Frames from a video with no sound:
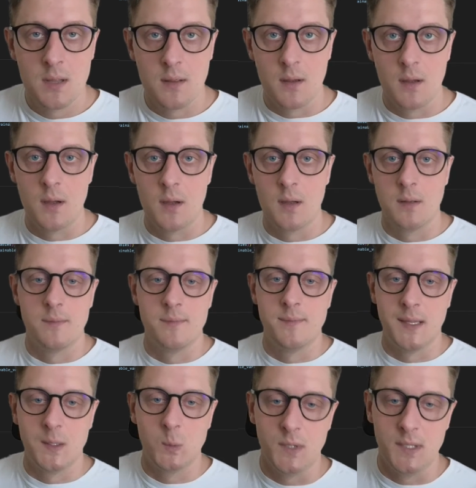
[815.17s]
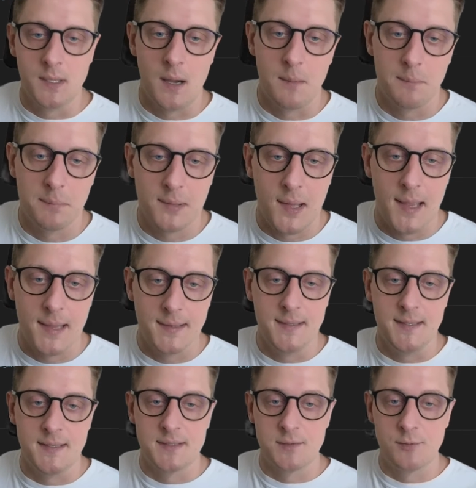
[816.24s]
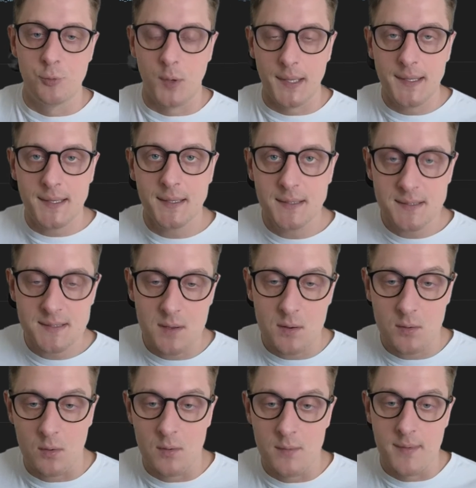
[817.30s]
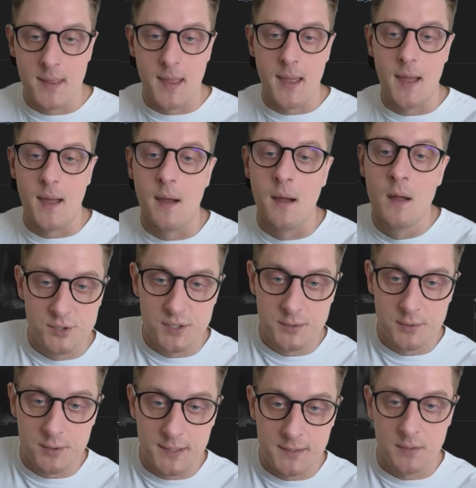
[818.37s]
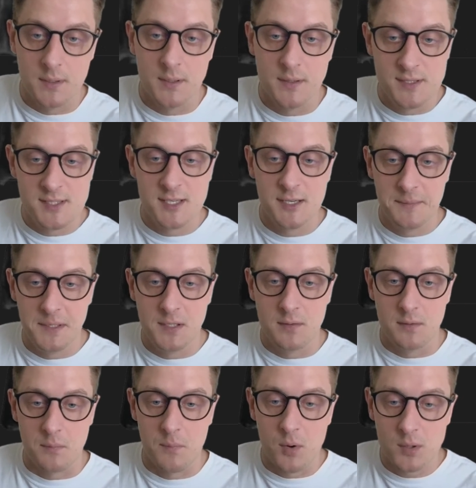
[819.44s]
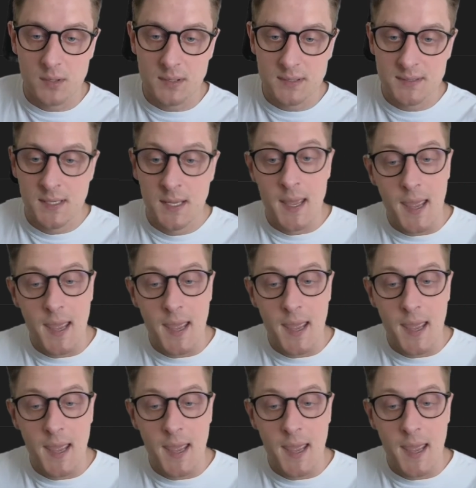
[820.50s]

Then we apply these gradients on the generator and discriminator models,